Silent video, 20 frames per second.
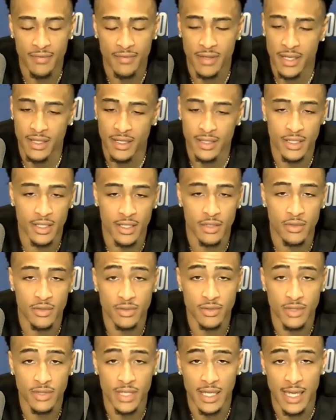they
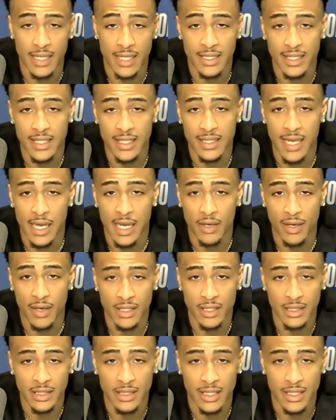like to get
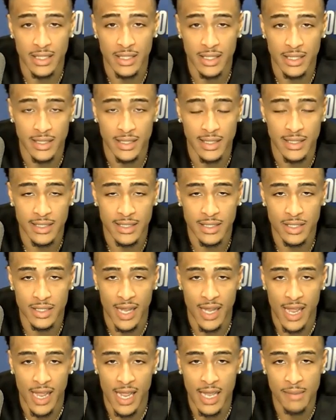downhill and get to their
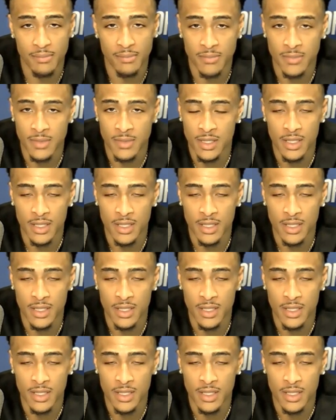game.